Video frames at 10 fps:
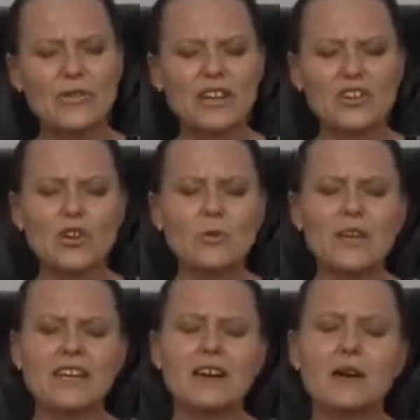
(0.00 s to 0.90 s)
then
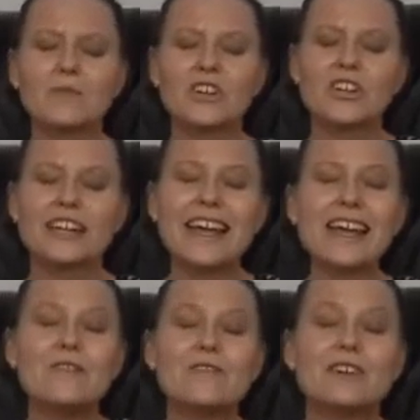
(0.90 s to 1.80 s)
you become
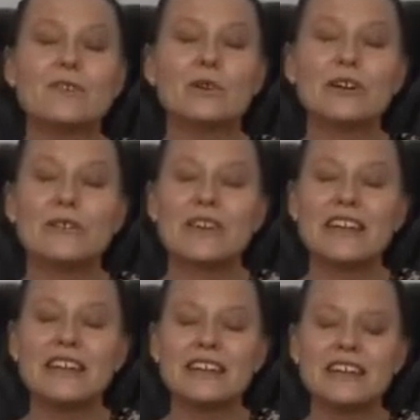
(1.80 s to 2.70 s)
clearer
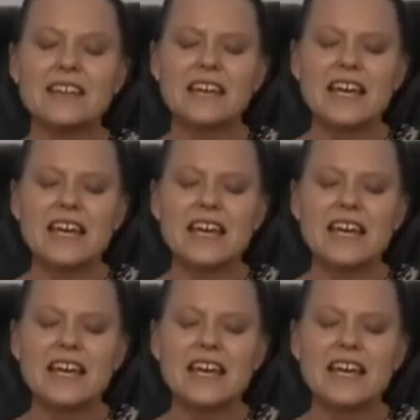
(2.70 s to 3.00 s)
within,